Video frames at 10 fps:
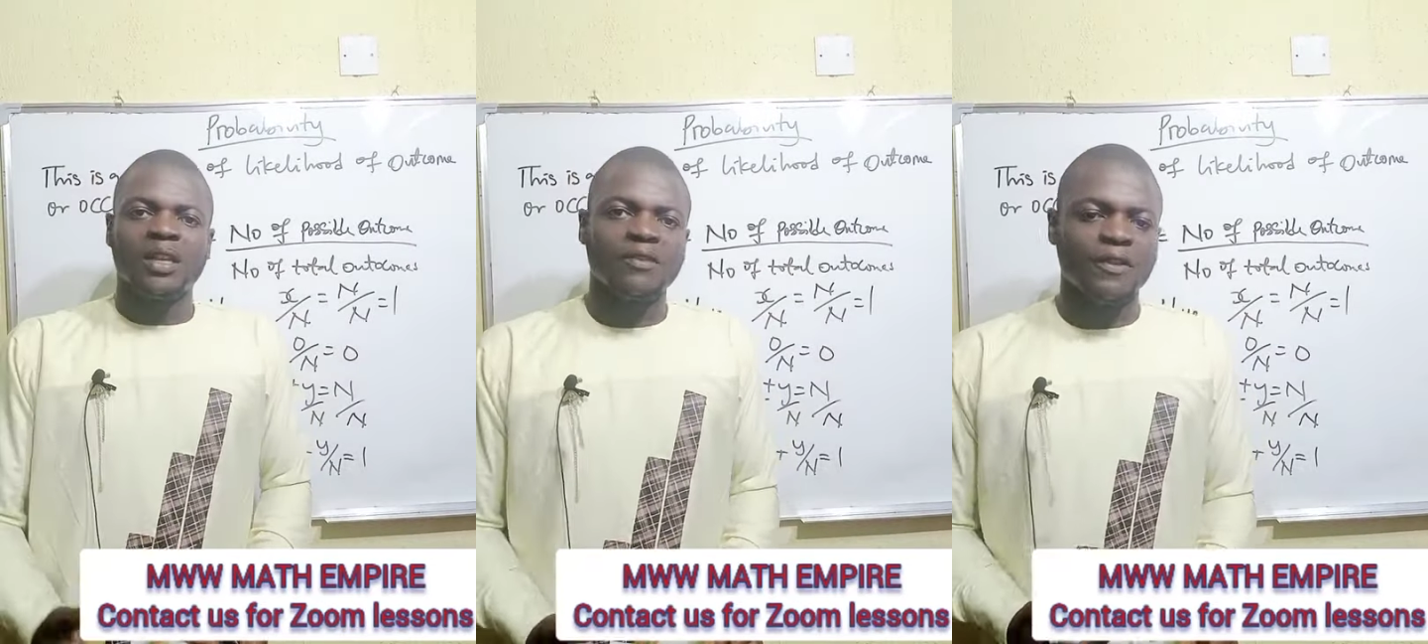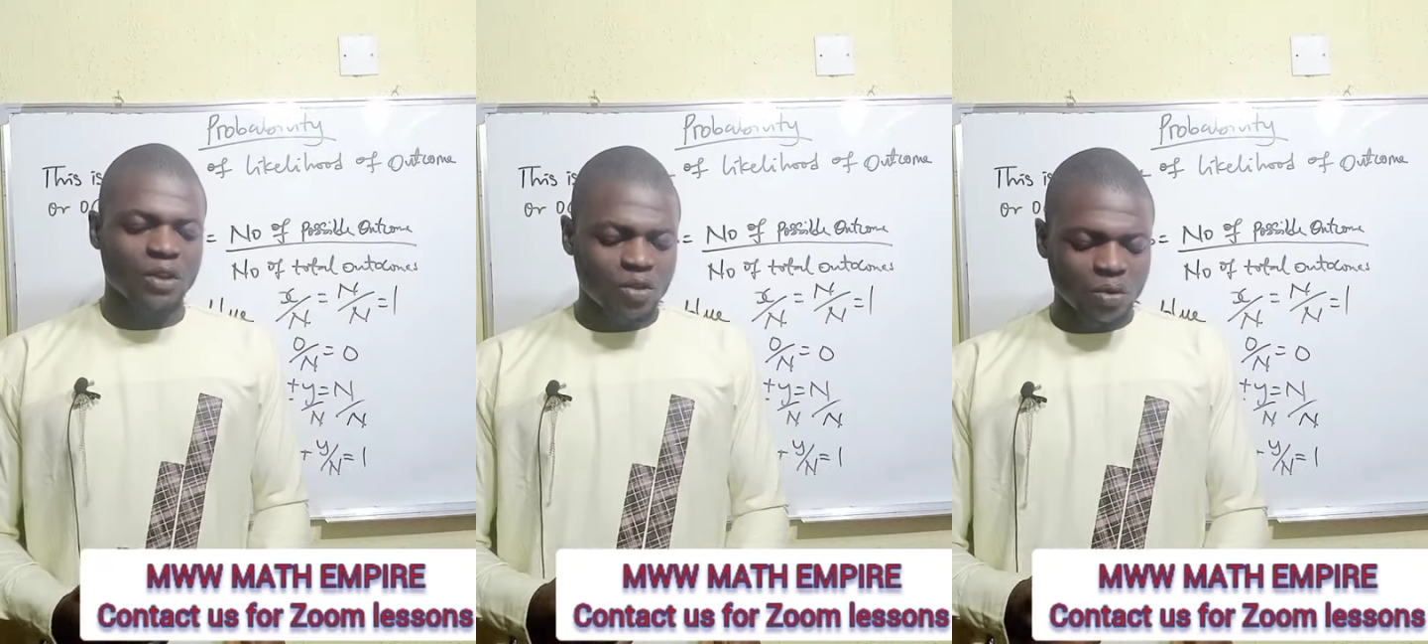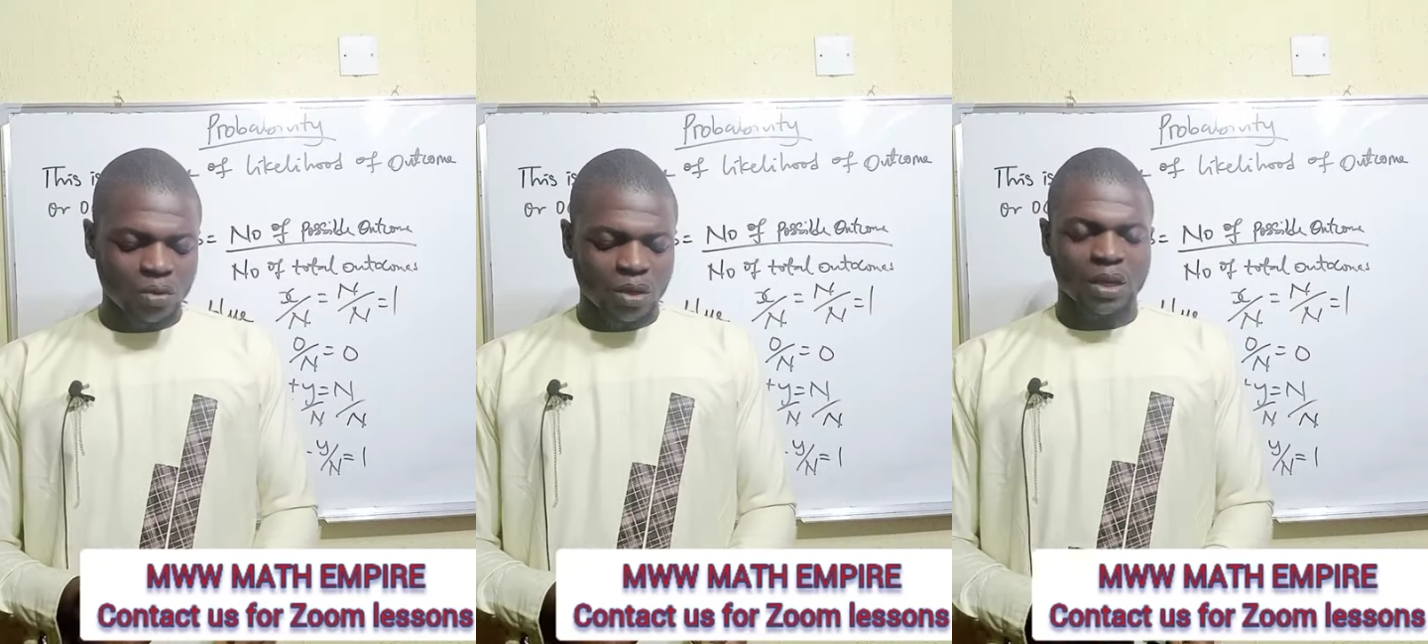giving
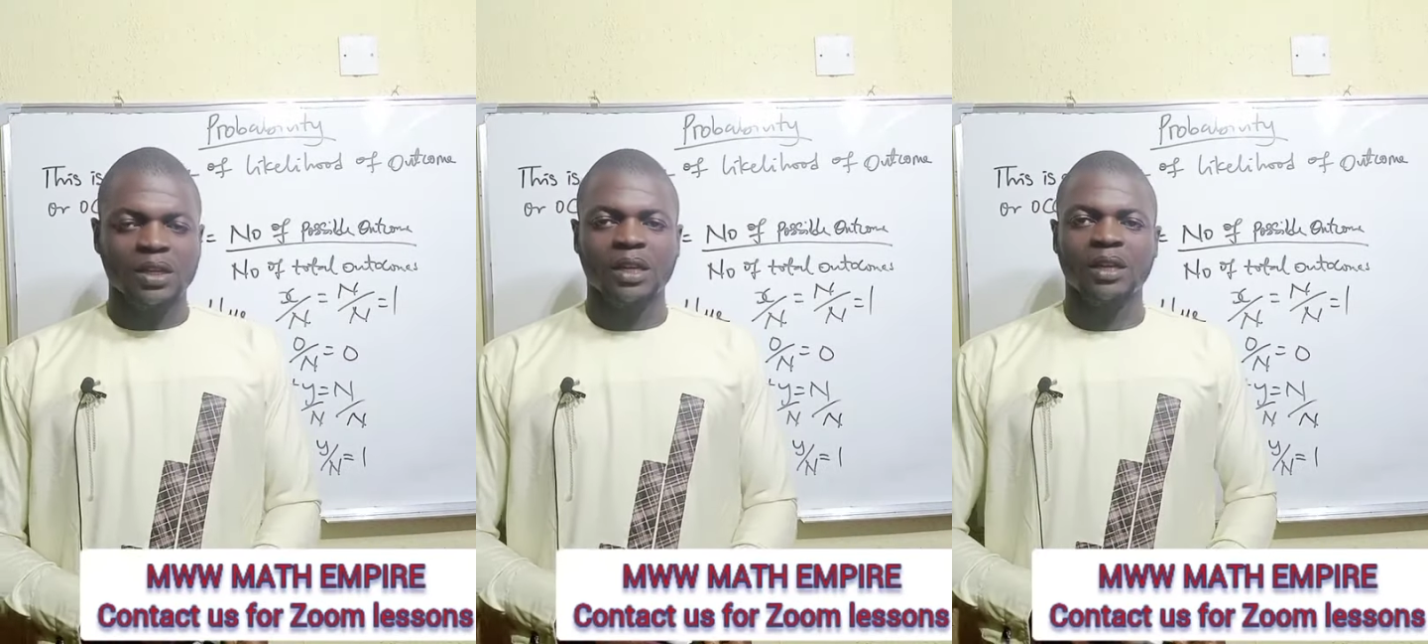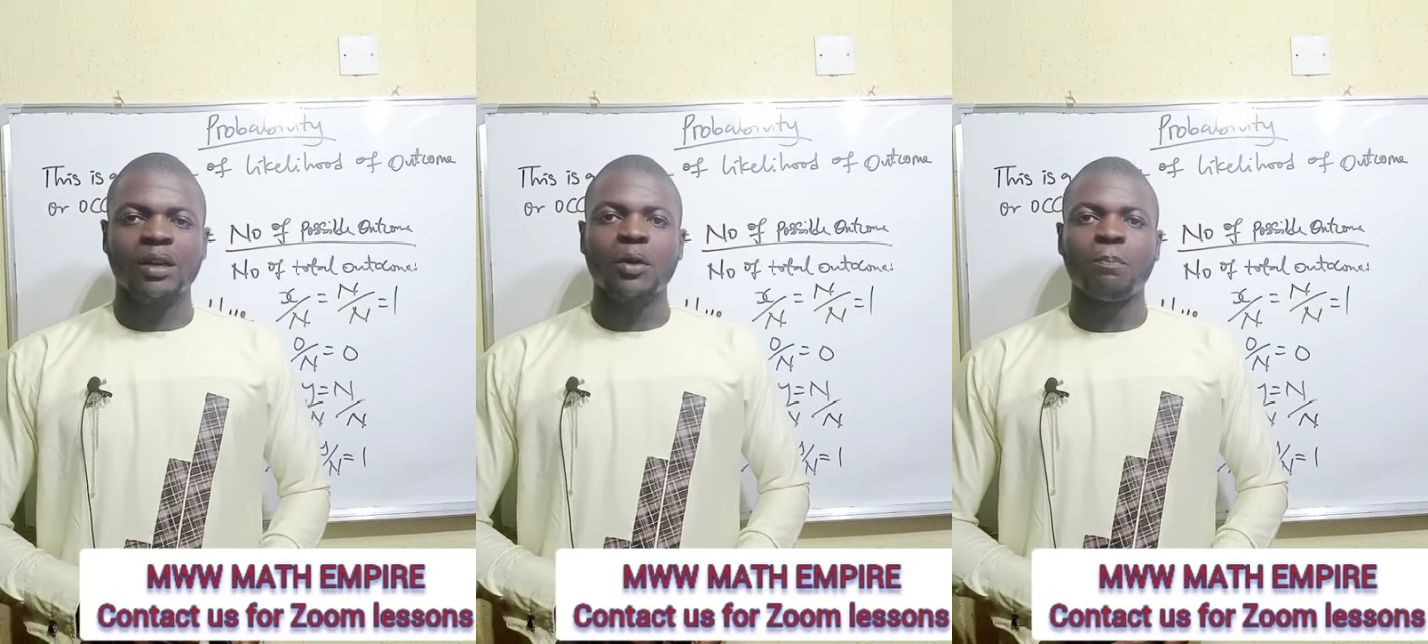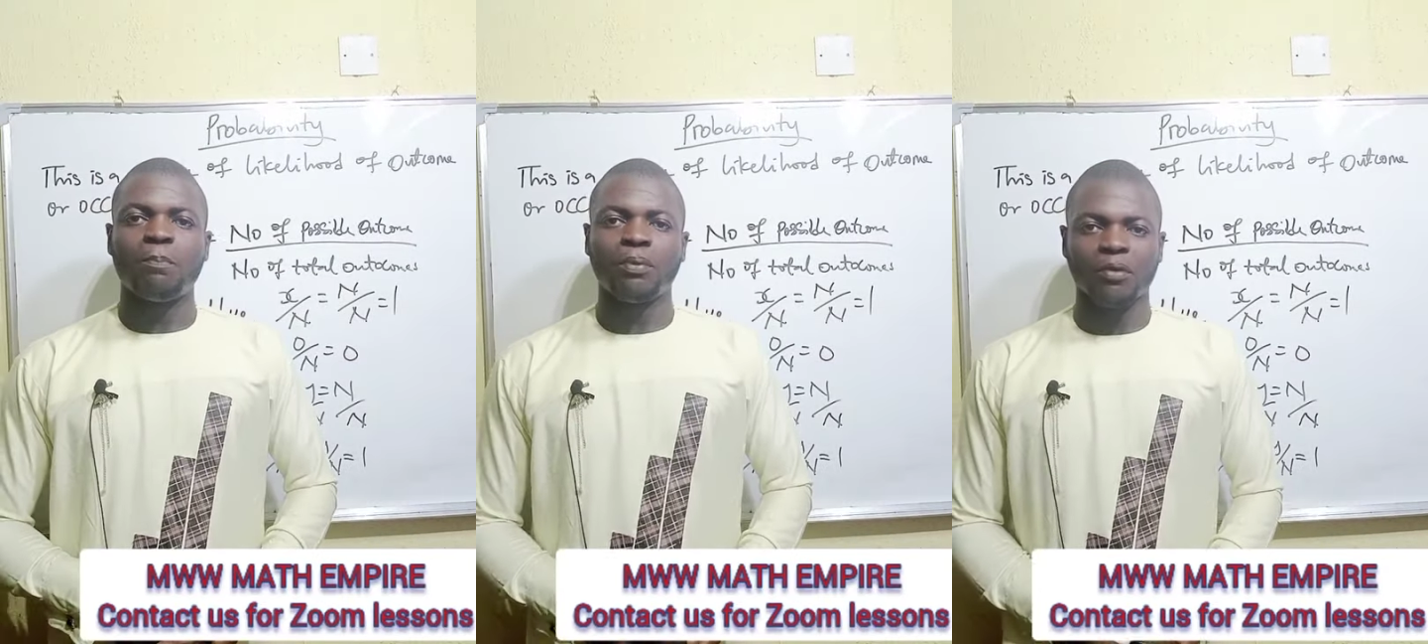you the
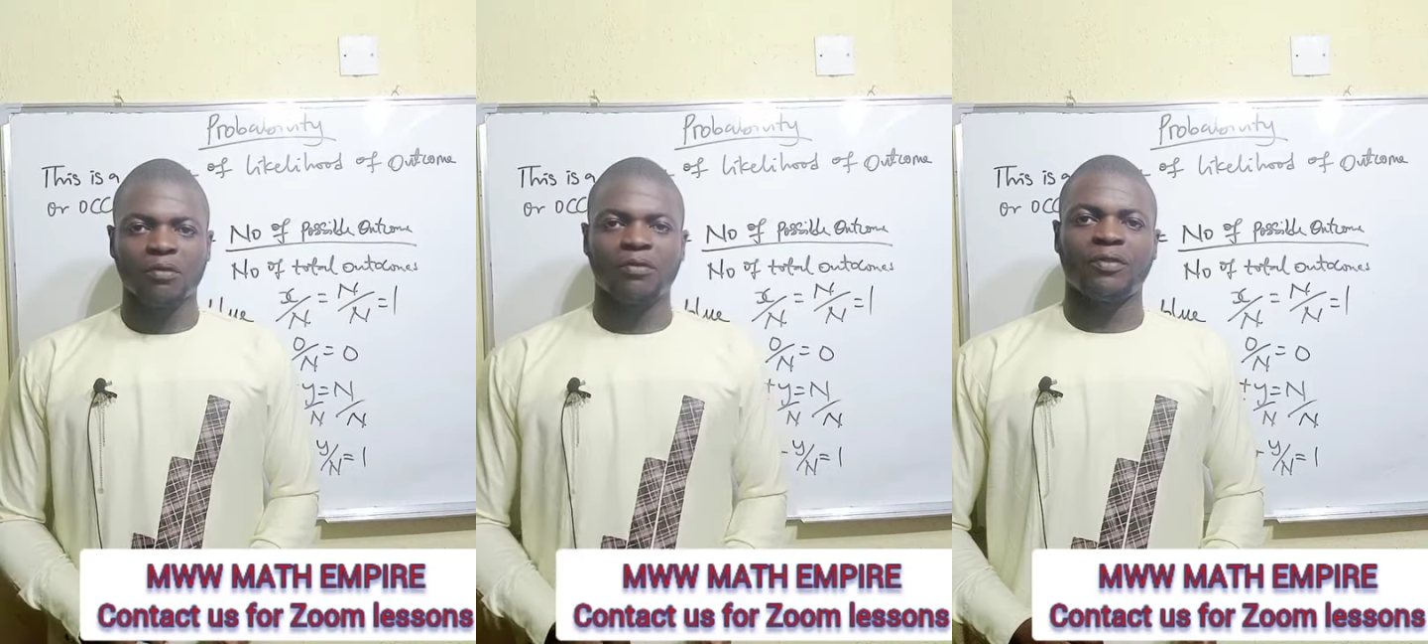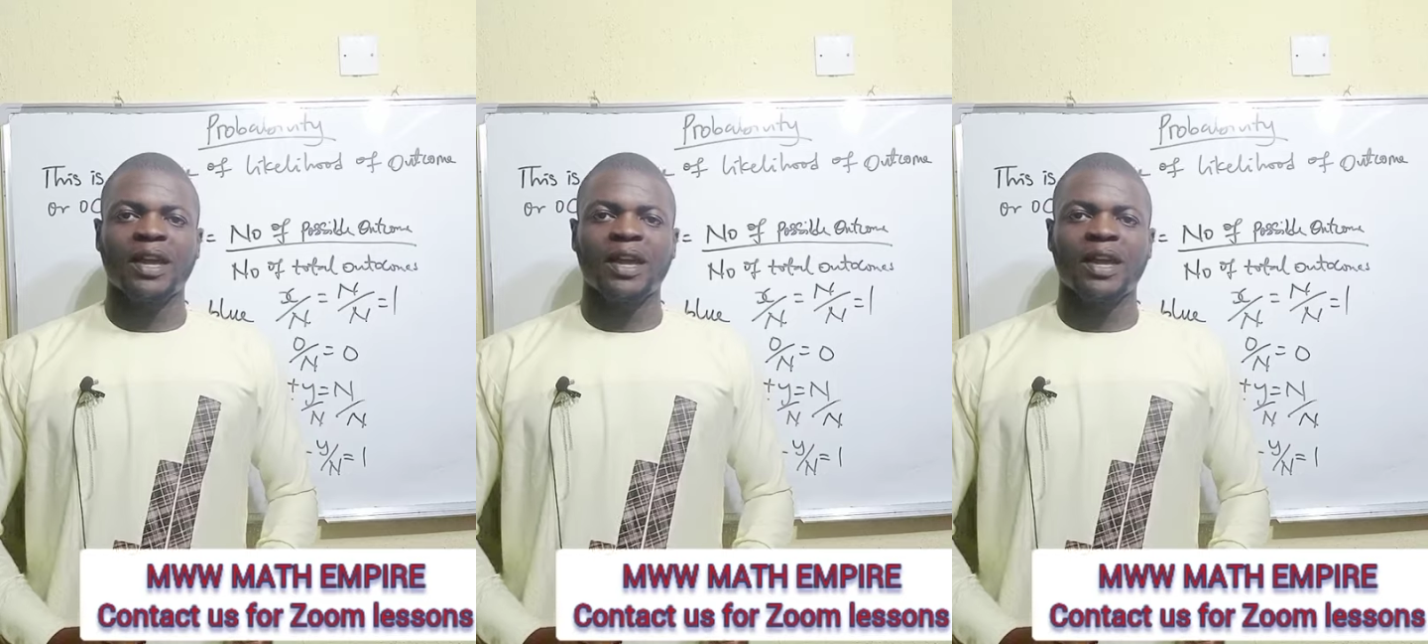proof